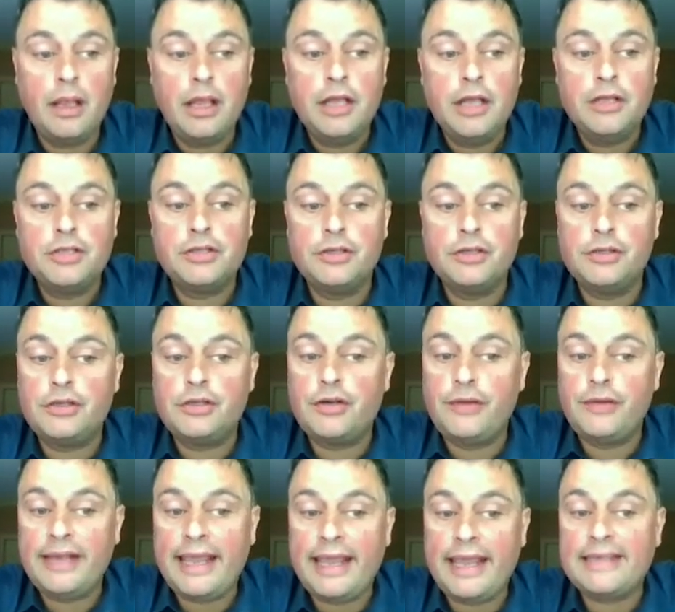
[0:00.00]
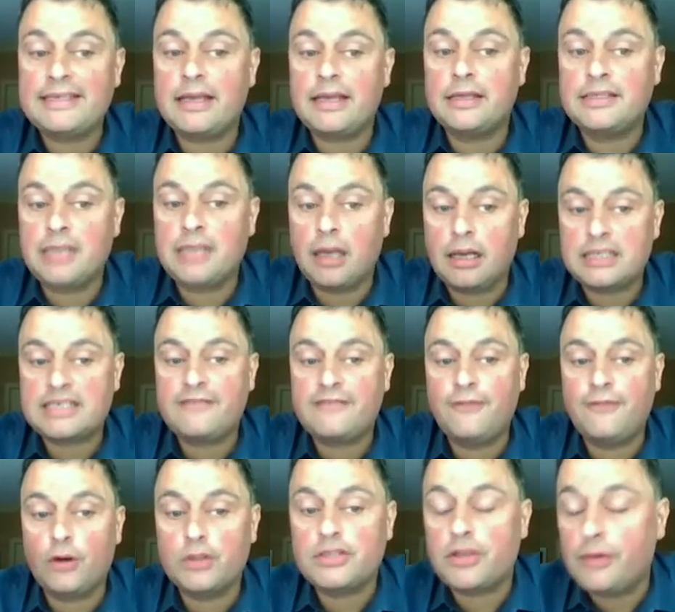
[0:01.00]
to create a task
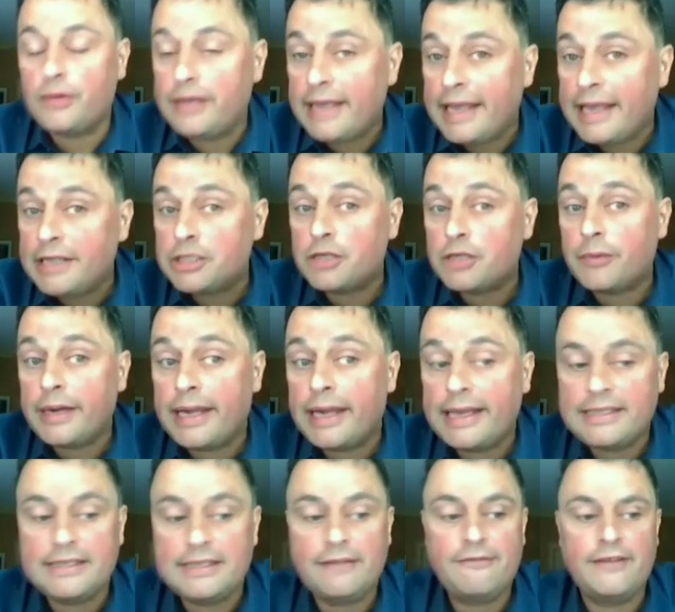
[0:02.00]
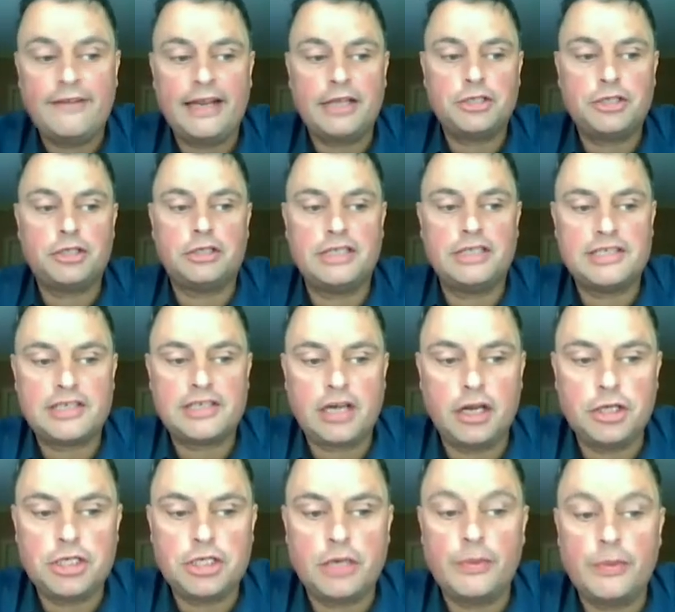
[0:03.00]
force on nature-related financial
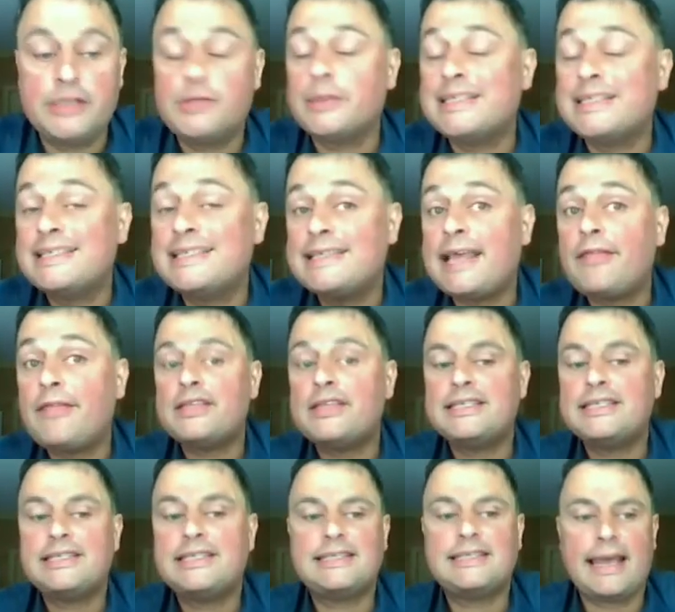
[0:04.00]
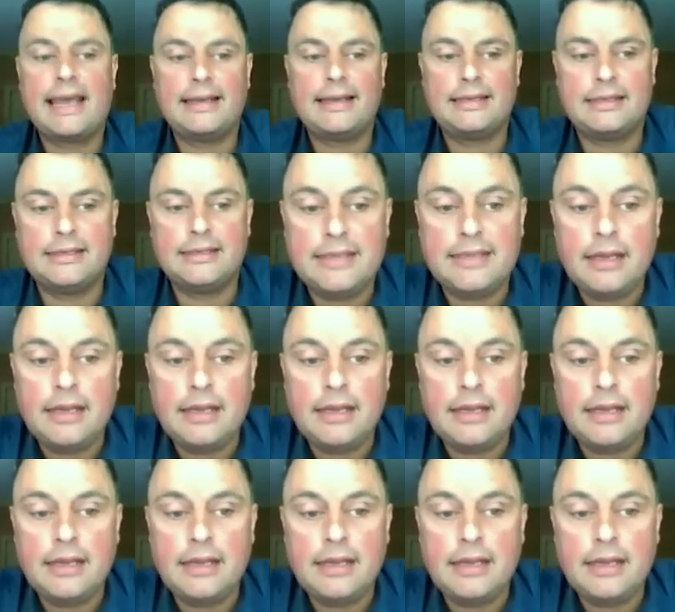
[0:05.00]
disclosure, which will set the standard